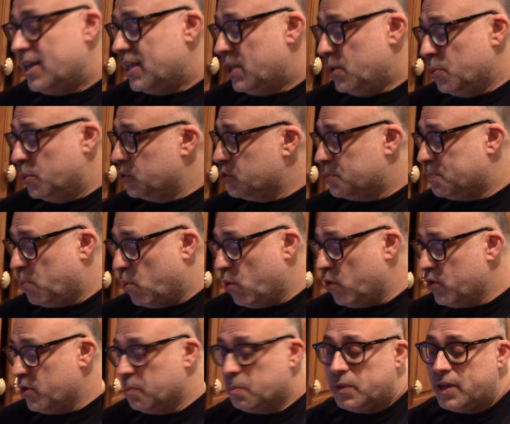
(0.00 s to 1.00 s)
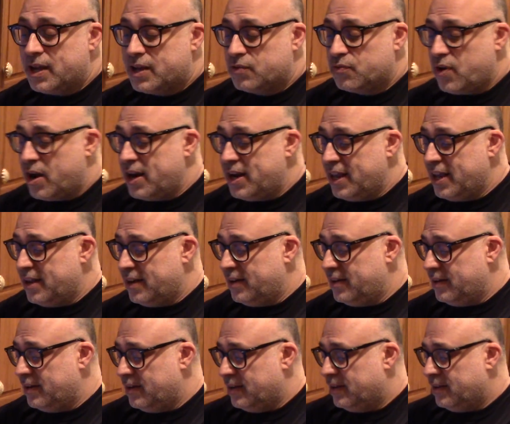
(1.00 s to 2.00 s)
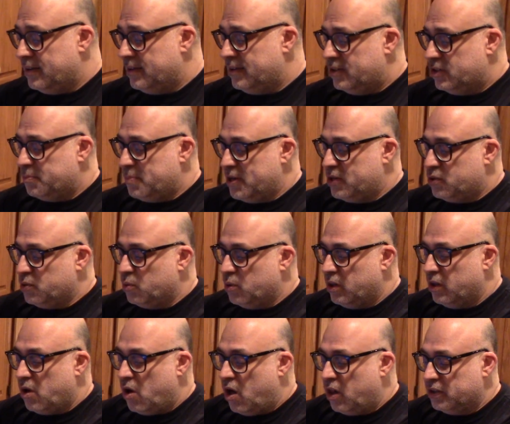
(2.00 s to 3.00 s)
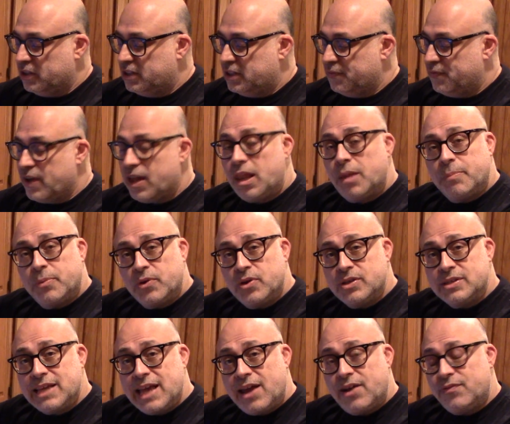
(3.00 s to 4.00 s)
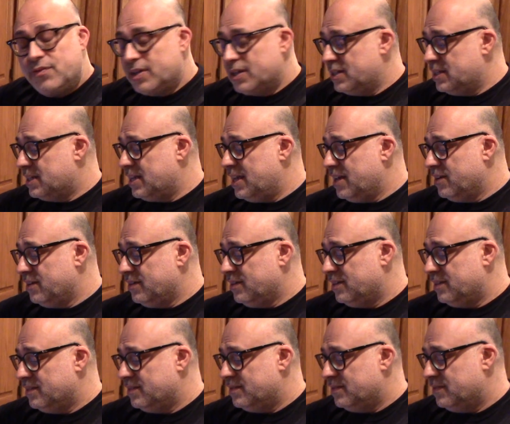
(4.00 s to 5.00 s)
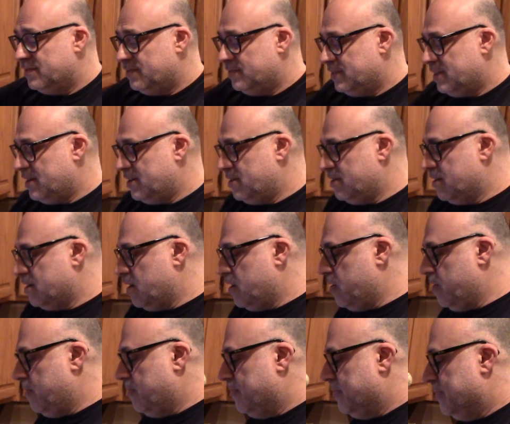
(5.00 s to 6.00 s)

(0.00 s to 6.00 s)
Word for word: You will just pour your Blix right in. Make sure all the developer is out of the container. There you go.